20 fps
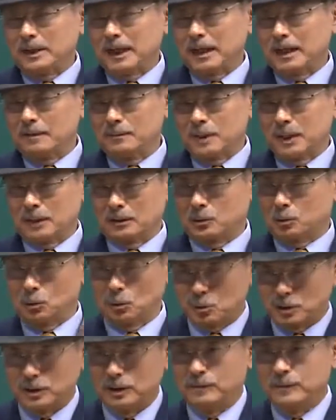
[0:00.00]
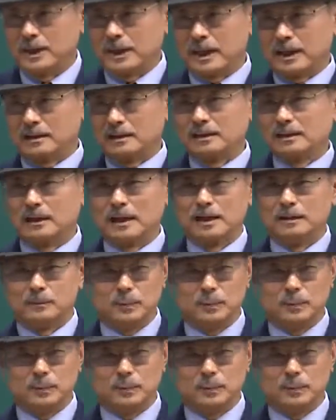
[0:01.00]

at all advocating